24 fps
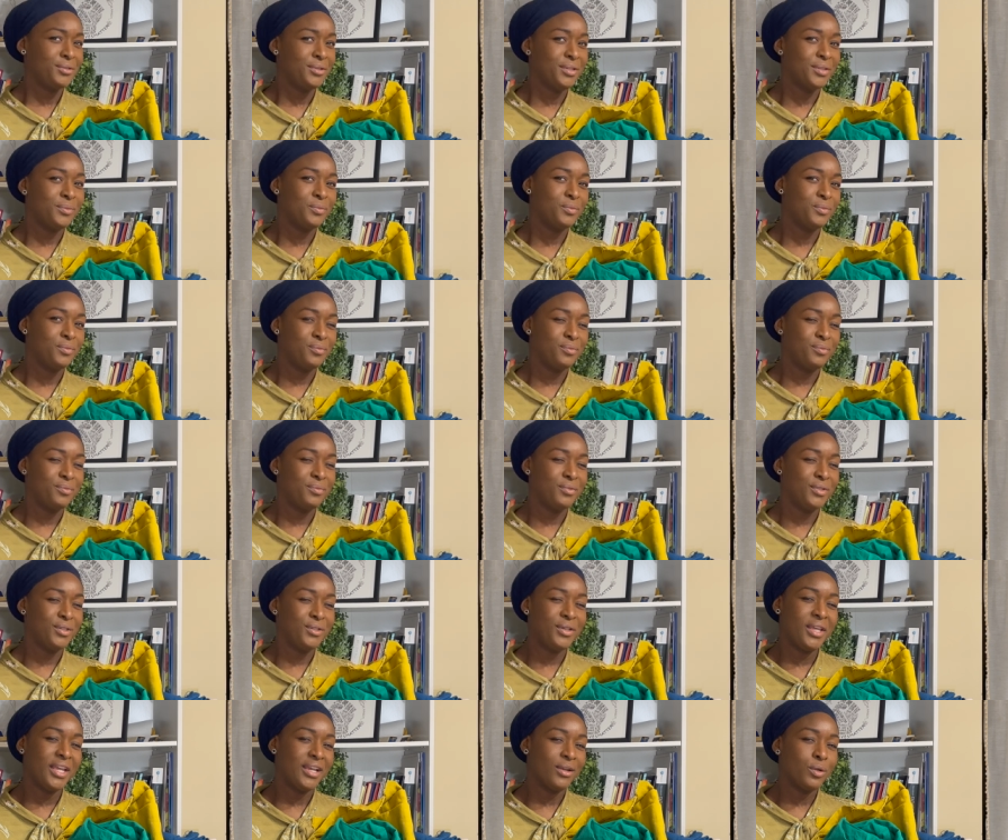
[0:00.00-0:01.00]
And you
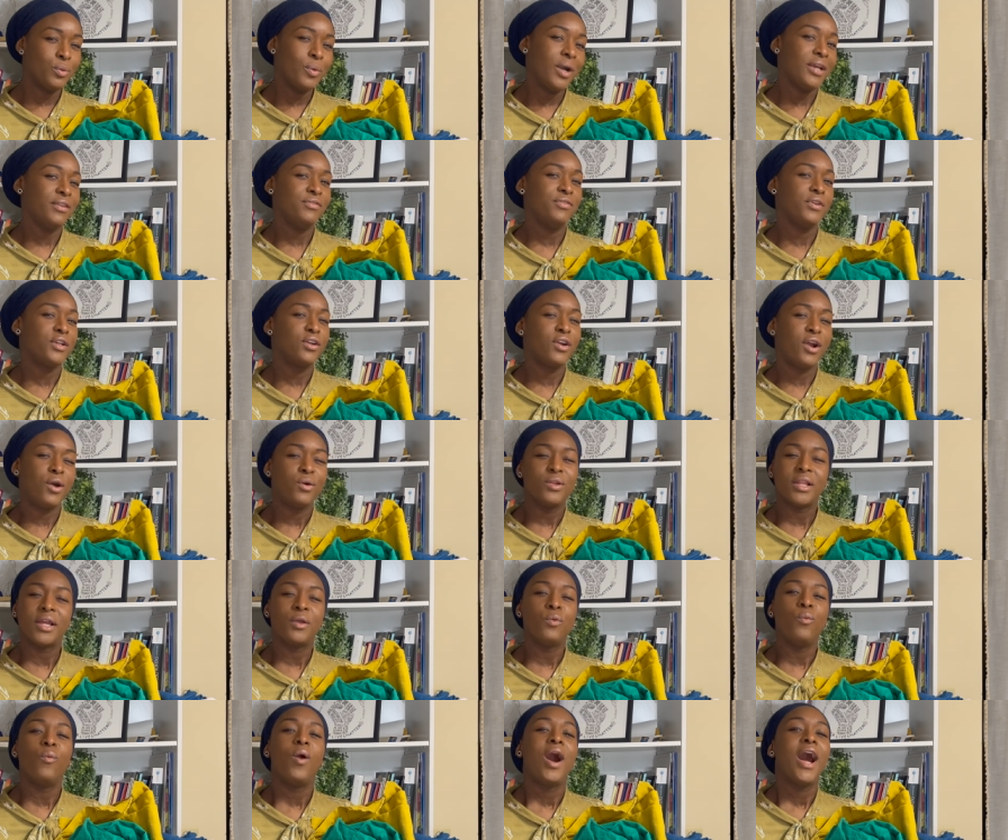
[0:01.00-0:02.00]
can't quite figure out
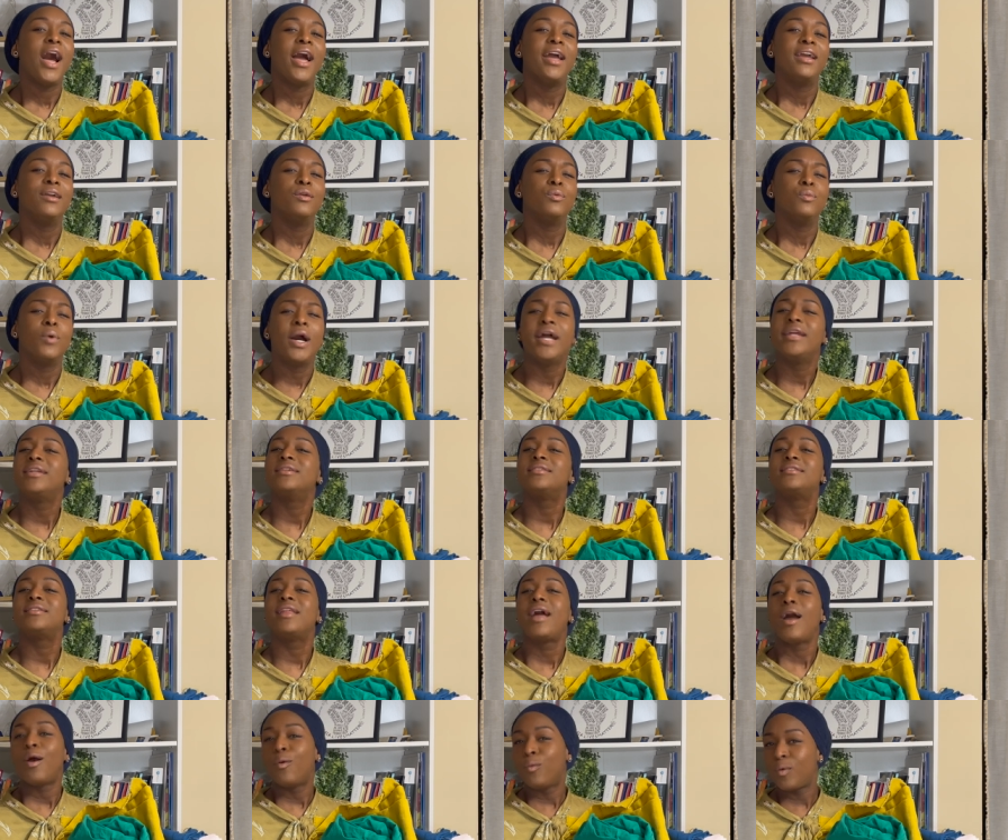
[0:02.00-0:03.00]
like why why does
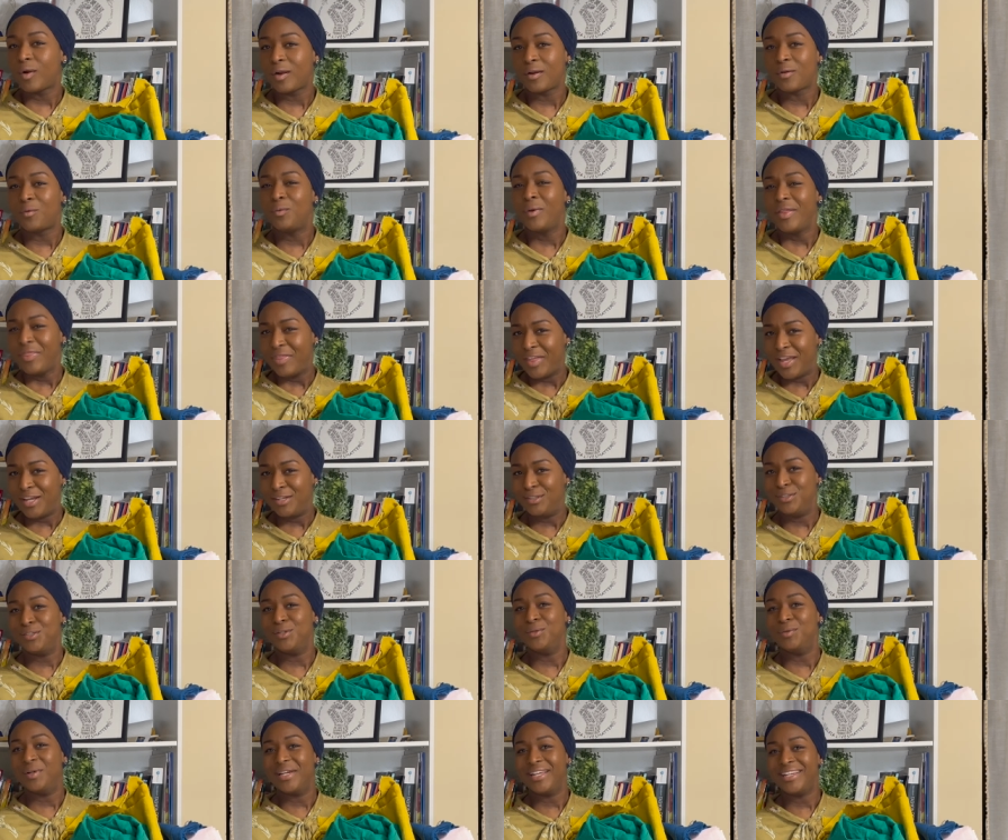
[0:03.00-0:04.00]
that work when they
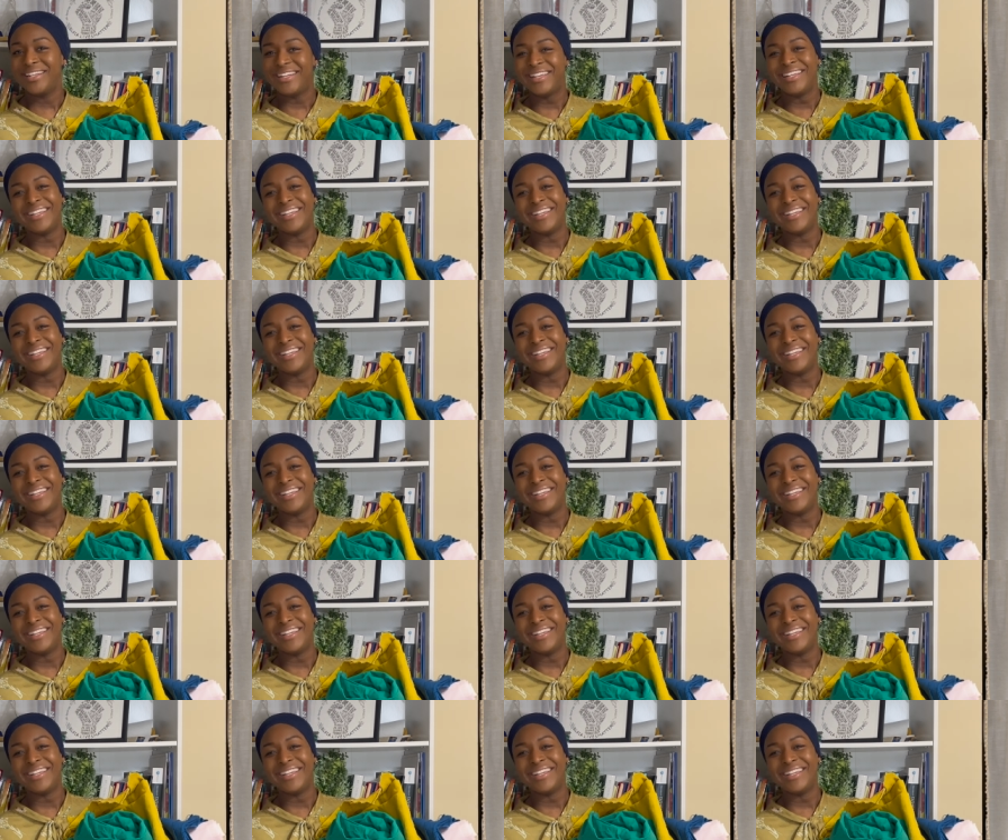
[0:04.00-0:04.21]
do it